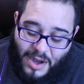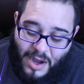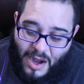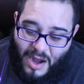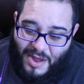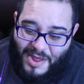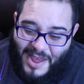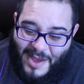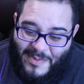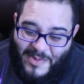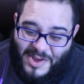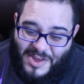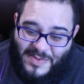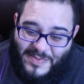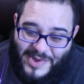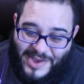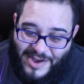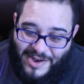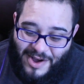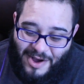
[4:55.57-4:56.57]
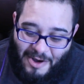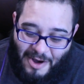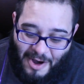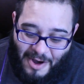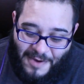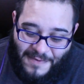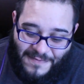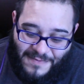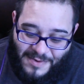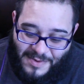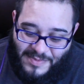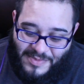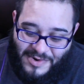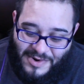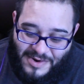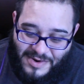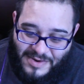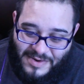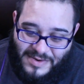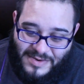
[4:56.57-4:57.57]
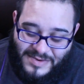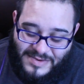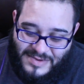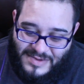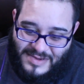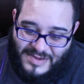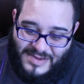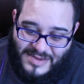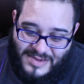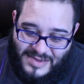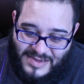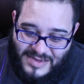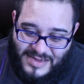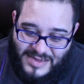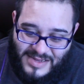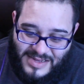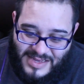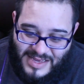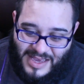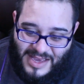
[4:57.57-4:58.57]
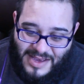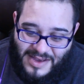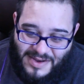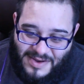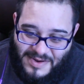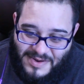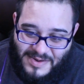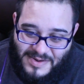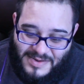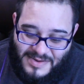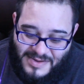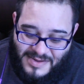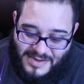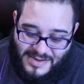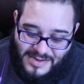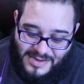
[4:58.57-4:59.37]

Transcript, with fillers: Oh, that must be awful, bro. Ew.